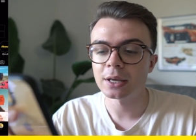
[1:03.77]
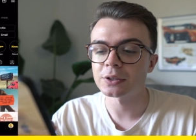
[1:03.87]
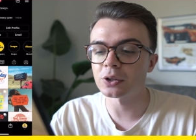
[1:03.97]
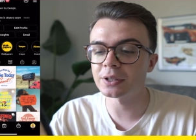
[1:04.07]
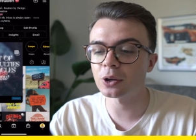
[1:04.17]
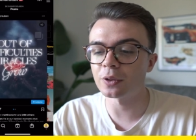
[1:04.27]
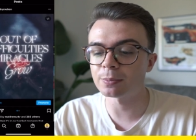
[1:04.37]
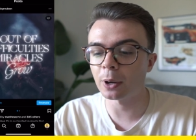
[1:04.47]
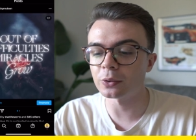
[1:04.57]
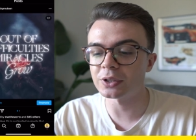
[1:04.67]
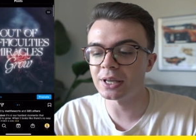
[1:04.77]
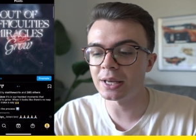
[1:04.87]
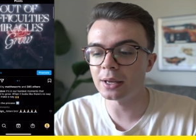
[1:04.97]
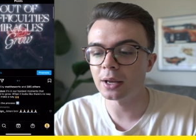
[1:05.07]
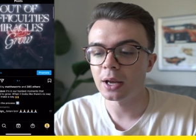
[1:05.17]
So you can see on this post
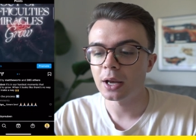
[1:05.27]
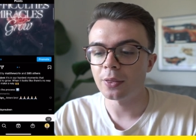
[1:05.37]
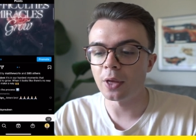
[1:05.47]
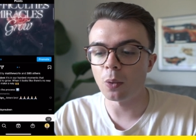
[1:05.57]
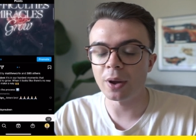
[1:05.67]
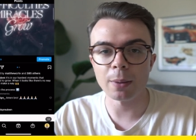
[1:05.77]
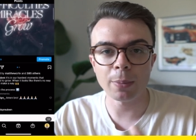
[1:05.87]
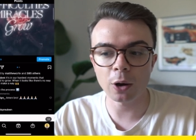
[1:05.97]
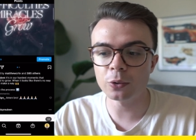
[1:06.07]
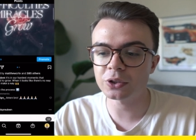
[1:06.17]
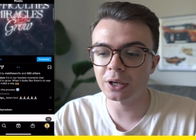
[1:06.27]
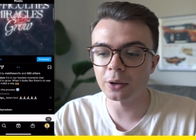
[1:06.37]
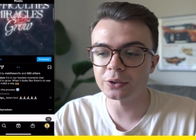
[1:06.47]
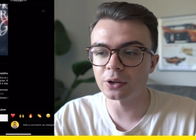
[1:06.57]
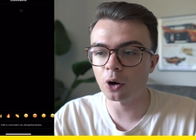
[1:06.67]
here that when I post, I
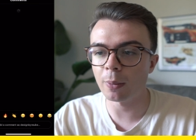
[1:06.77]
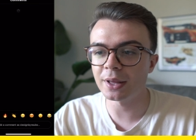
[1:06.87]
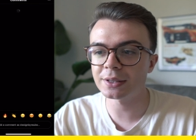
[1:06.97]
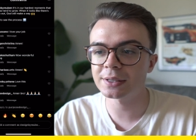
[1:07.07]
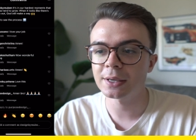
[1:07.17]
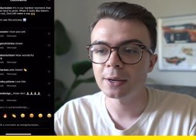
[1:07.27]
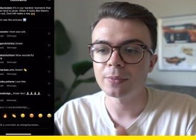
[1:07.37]
go to the comments